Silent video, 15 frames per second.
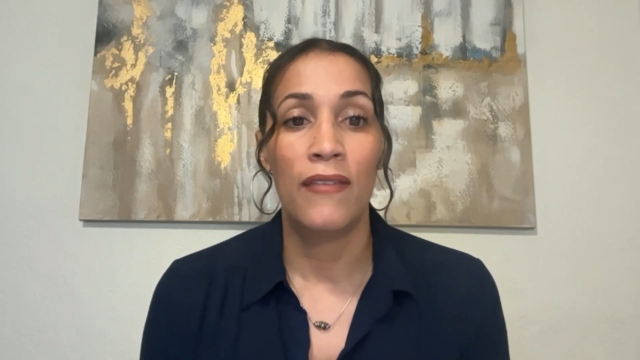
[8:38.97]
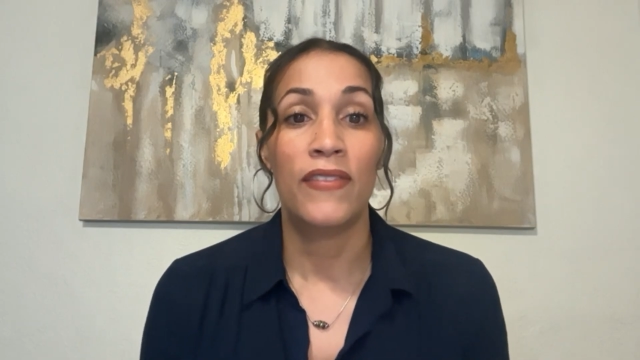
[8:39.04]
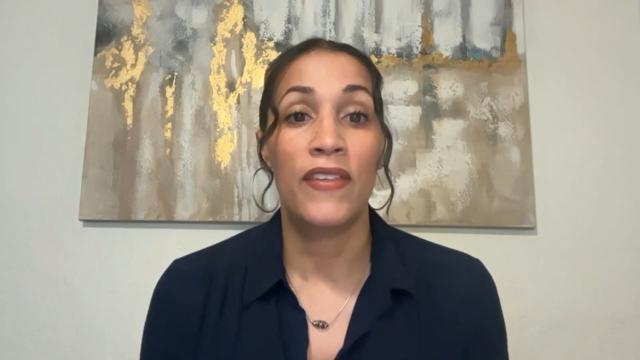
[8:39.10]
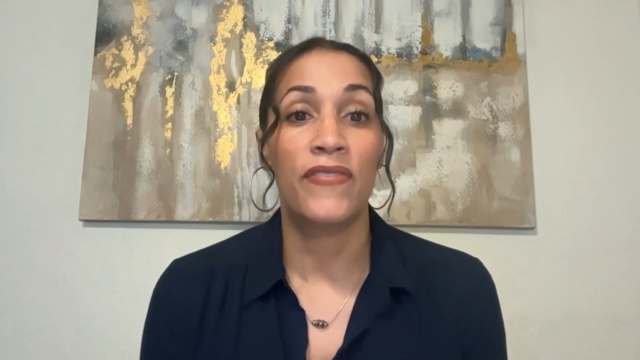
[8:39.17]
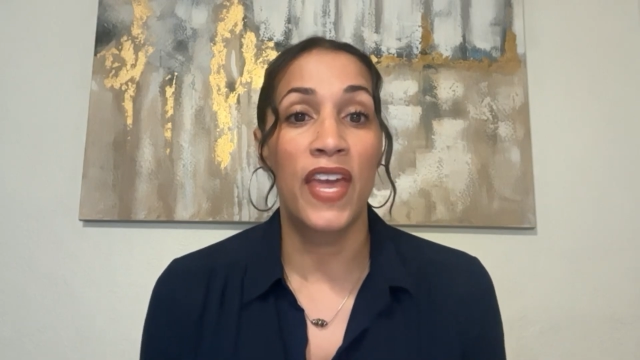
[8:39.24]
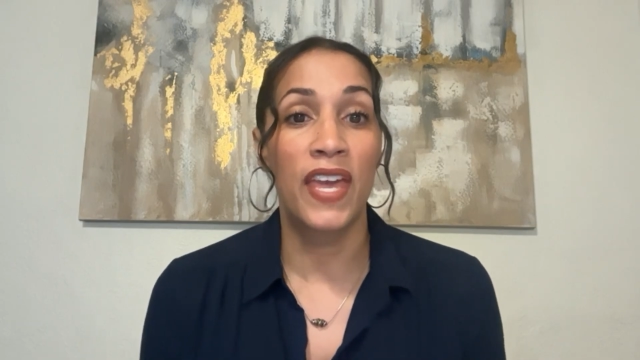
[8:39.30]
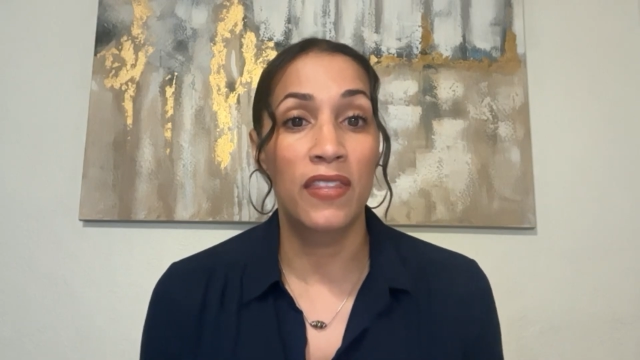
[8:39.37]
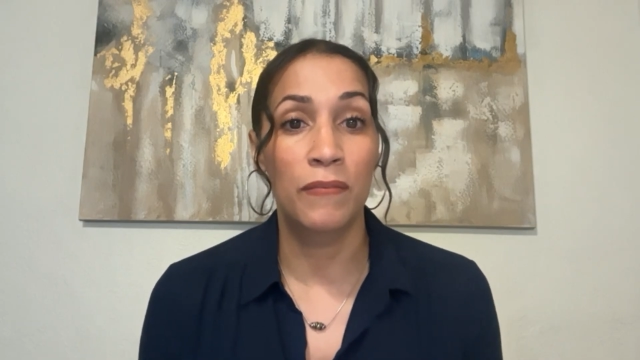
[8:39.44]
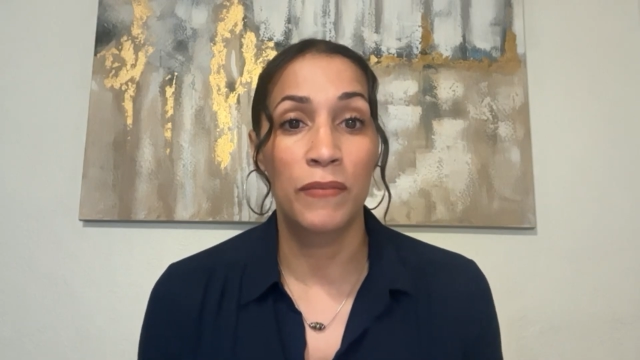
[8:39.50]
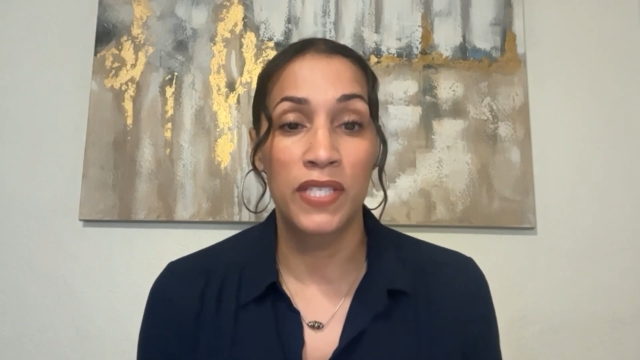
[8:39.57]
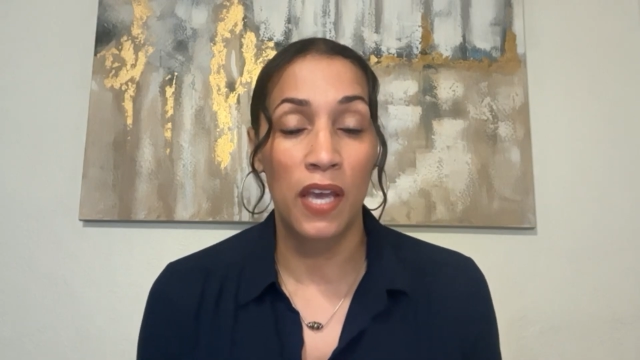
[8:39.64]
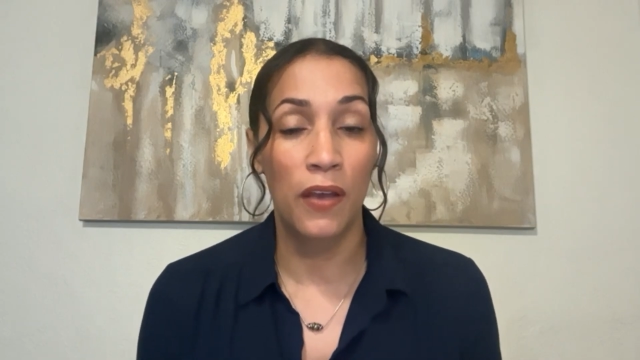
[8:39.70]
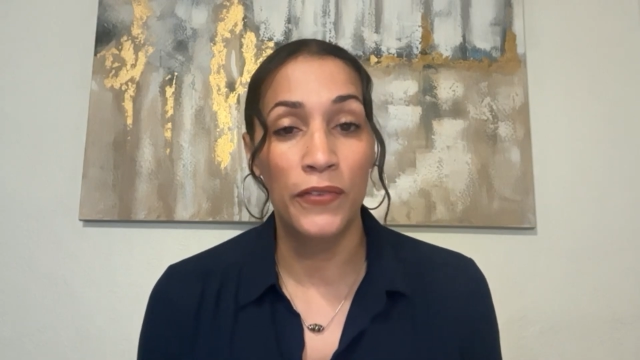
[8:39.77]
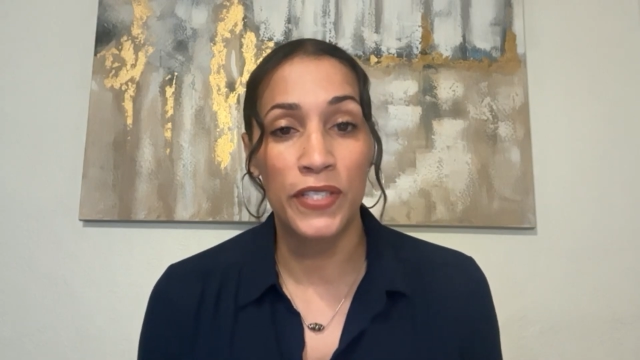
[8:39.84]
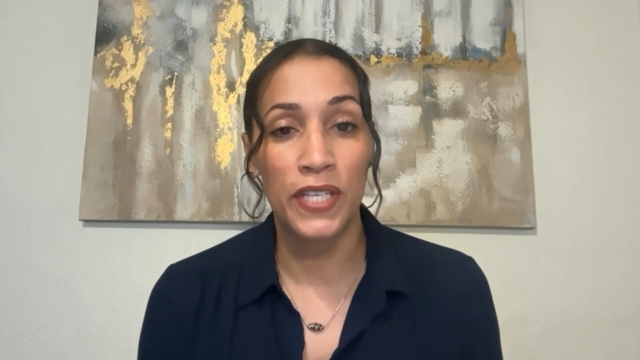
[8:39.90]
that they
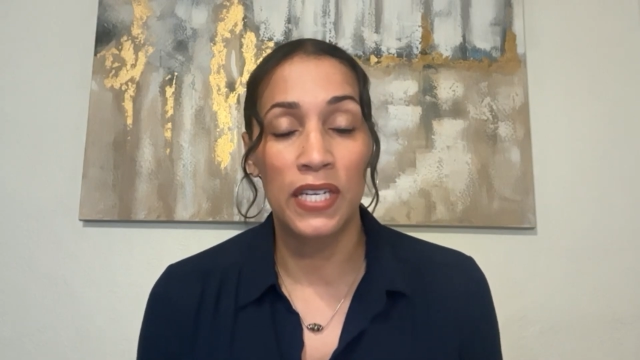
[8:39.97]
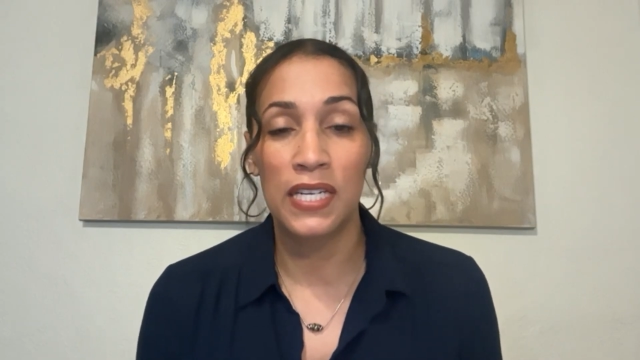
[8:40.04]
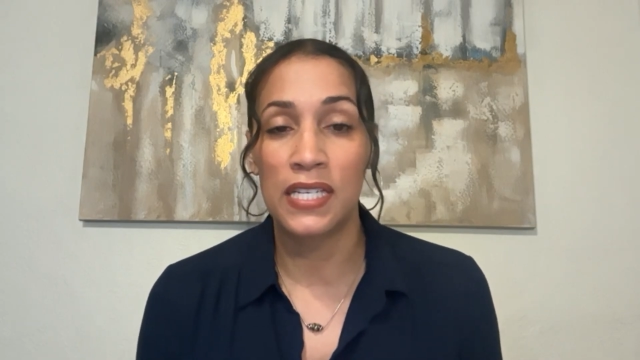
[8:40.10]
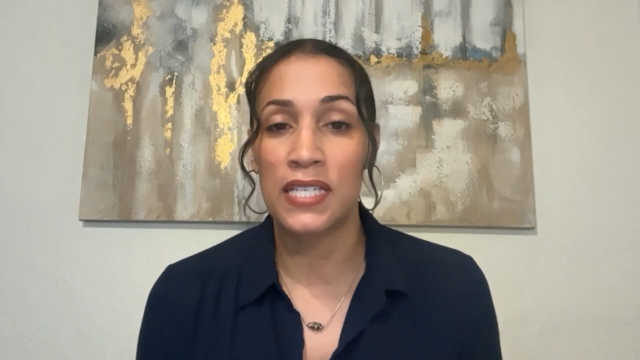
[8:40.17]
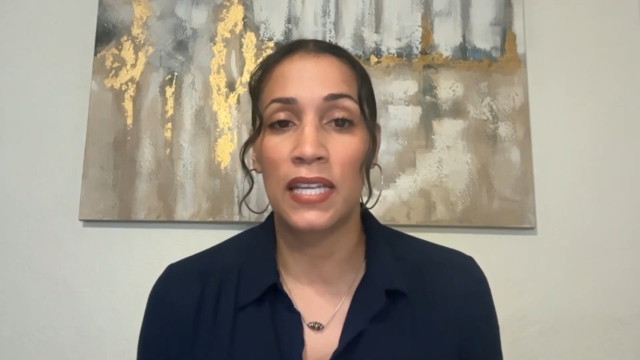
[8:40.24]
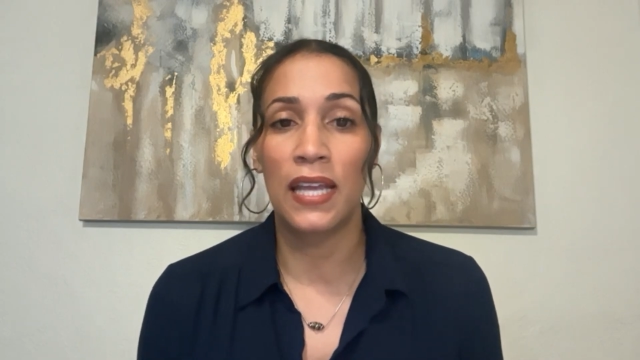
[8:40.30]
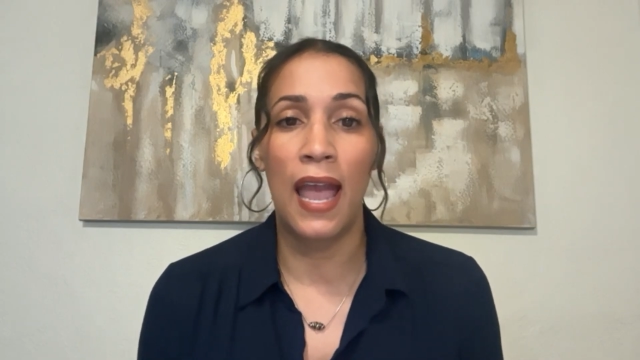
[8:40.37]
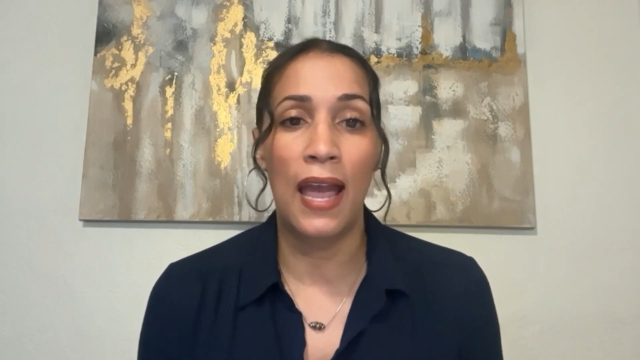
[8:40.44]
themselves can easily